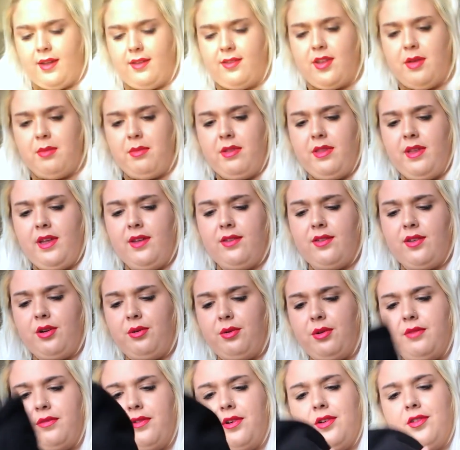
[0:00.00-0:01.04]
And some of these are
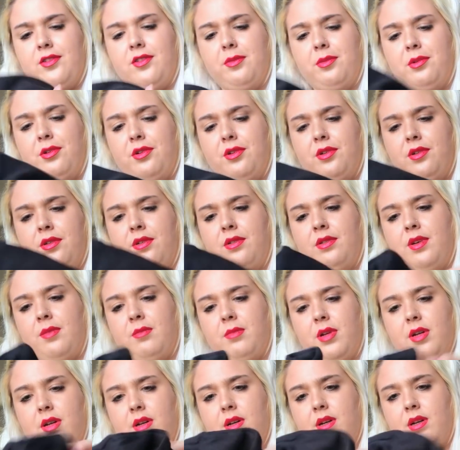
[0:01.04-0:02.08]
reversible. I'm
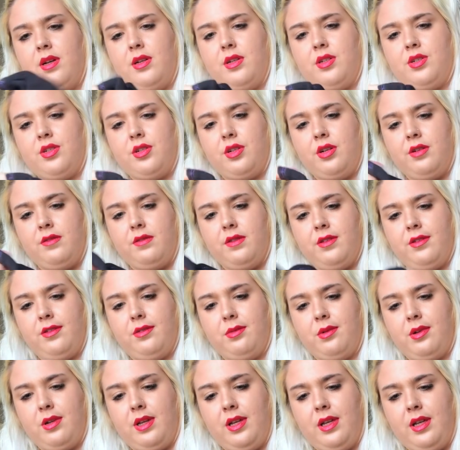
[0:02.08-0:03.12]
not sure if this
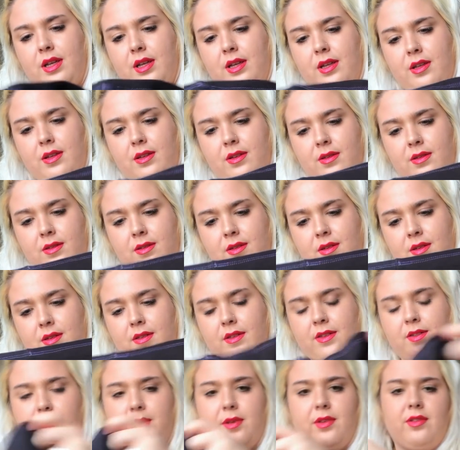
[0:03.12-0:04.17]
one is.
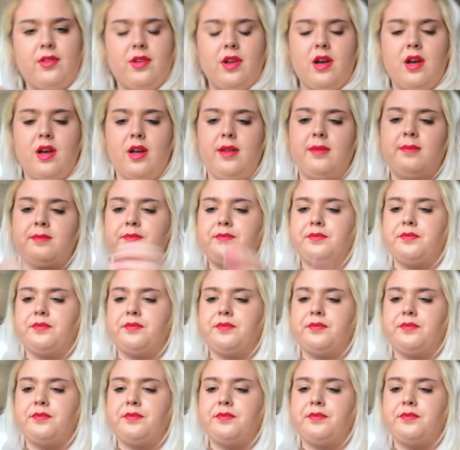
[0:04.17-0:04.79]
This one's not.